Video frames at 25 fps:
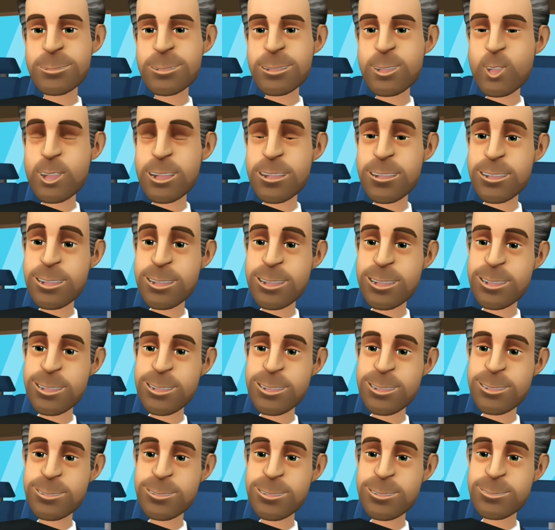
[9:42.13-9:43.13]
To avoid
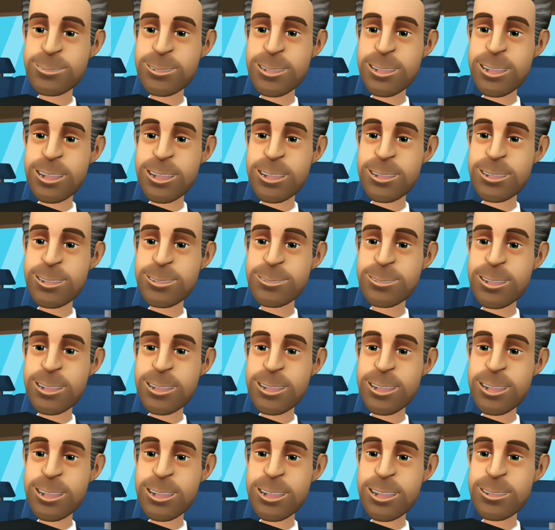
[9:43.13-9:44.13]
last-second
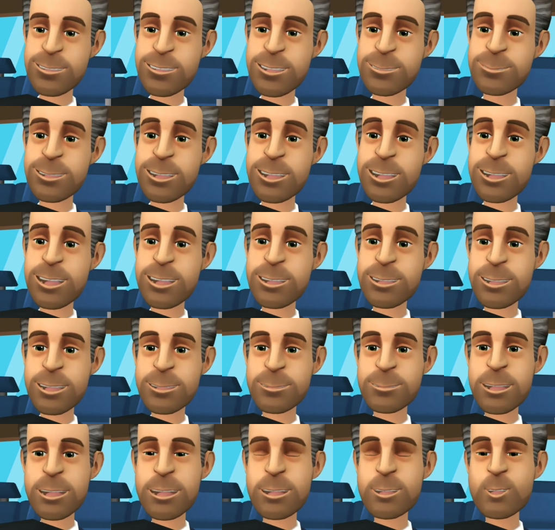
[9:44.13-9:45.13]
cancellations from
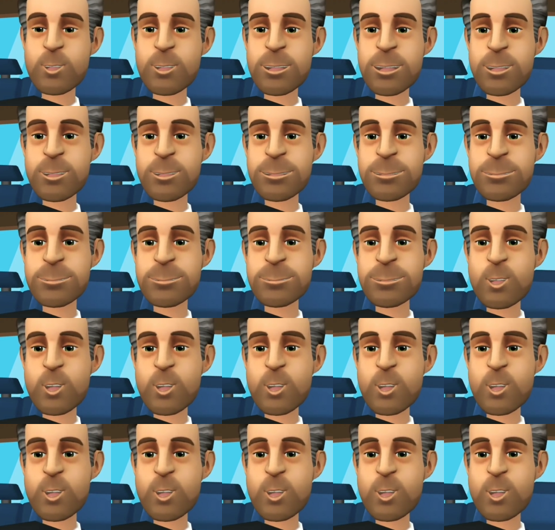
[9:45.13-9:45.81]
unreliable owners,